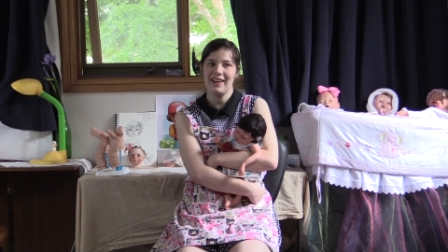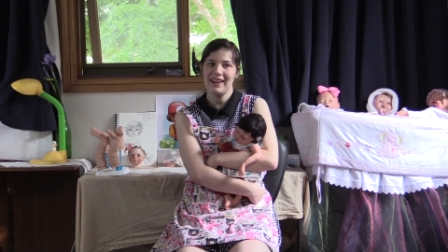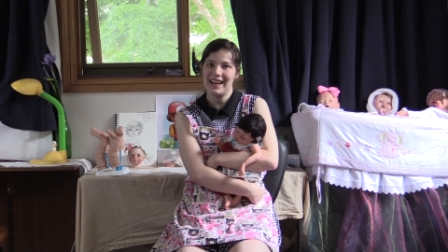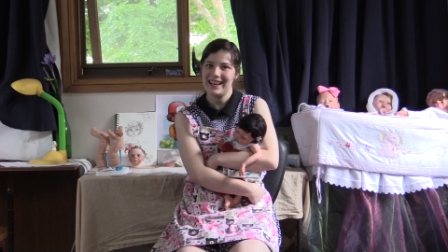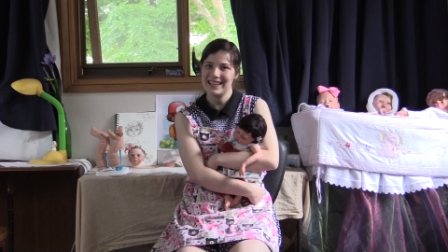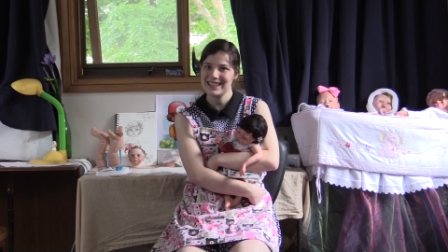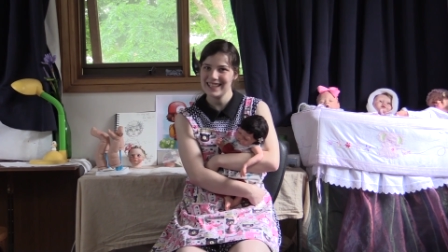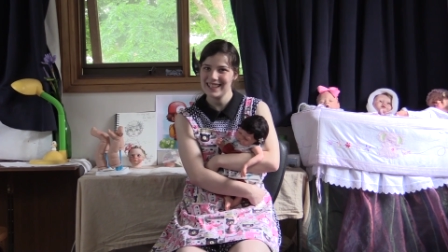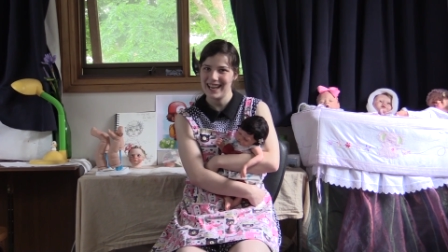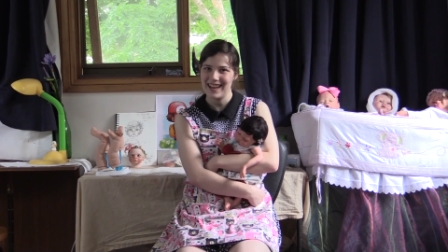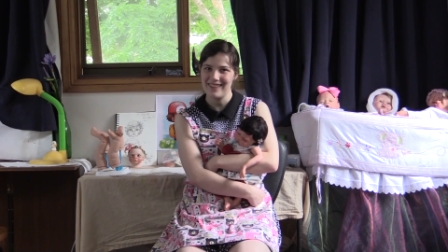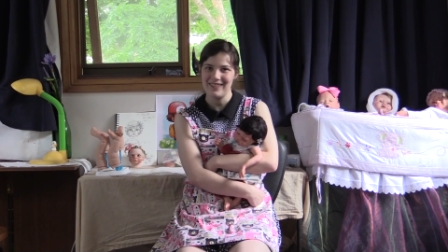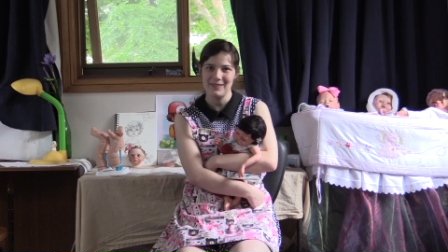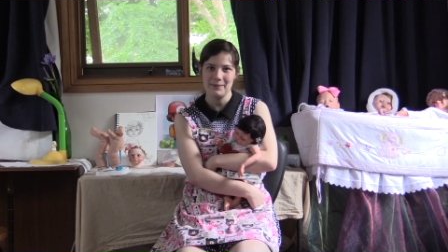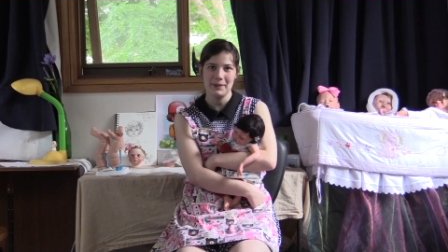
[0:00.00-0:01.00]
out I actually
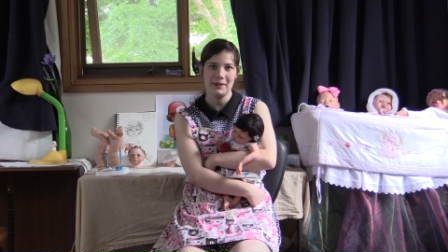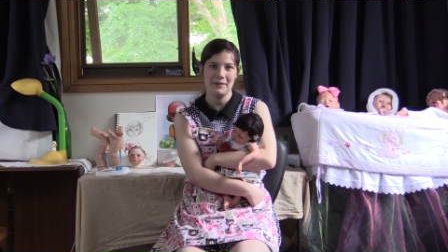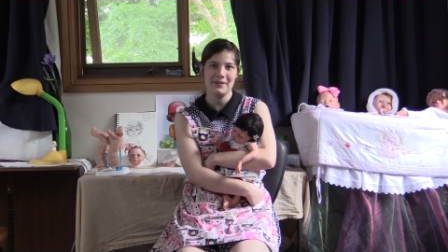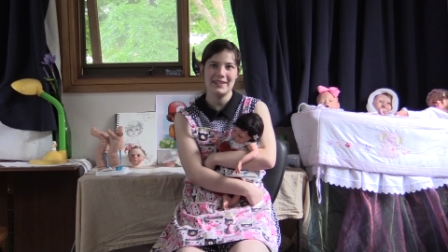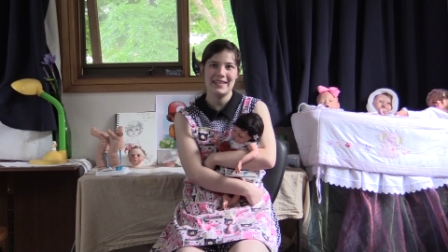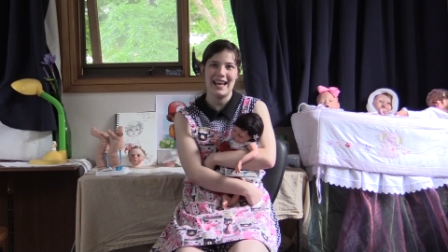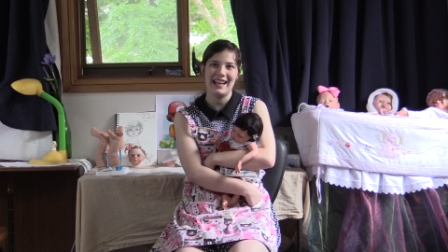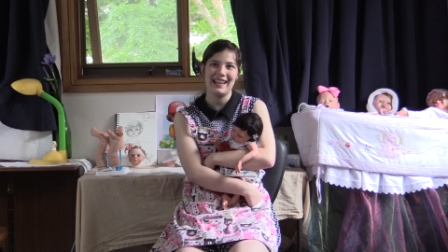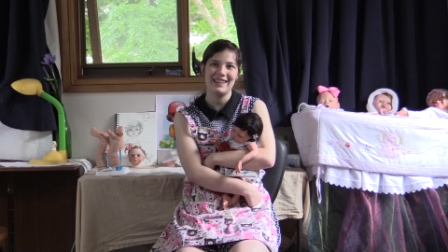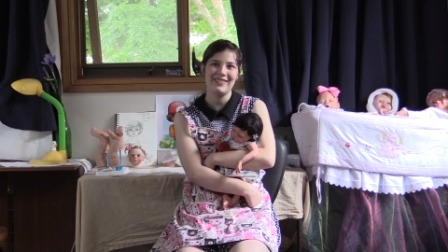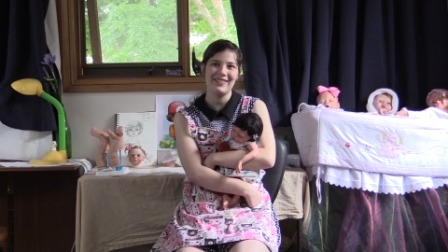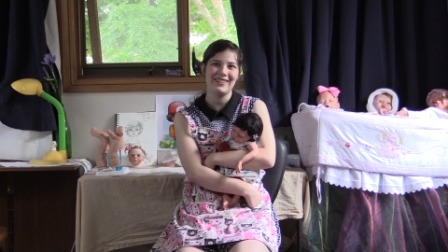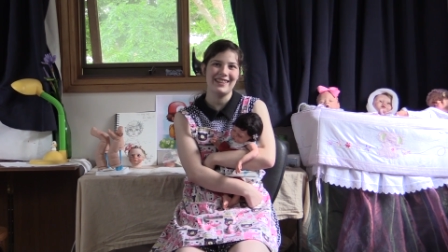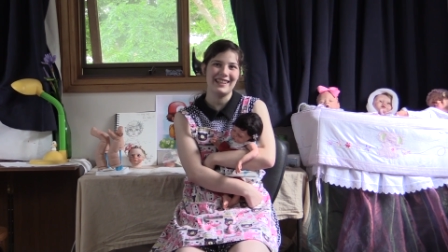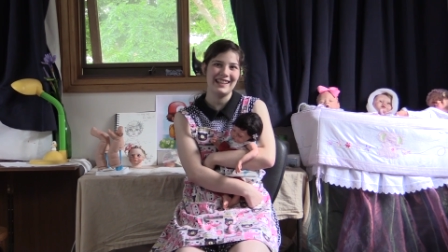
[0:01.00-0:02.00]
have a bit of a
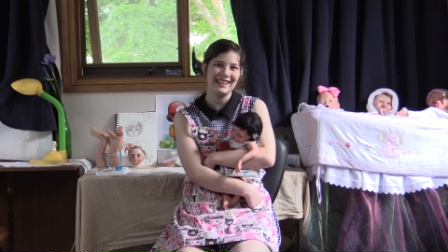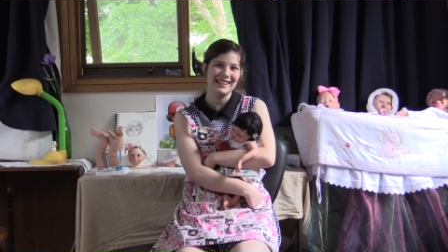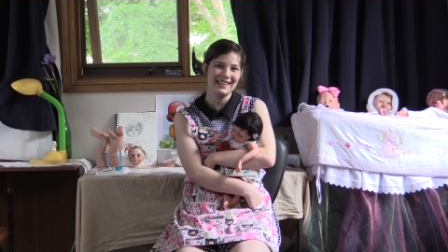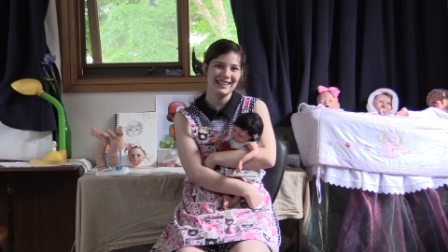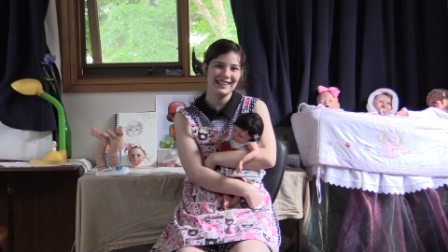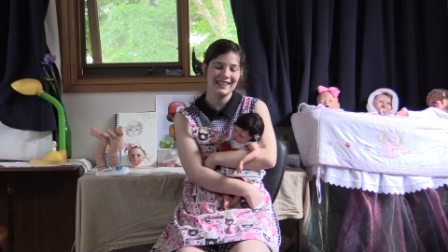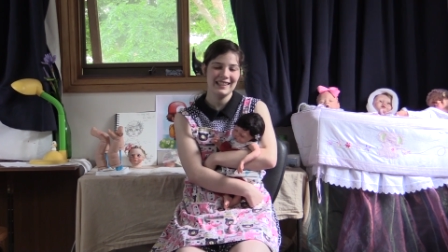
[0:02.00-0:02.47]
talent for it.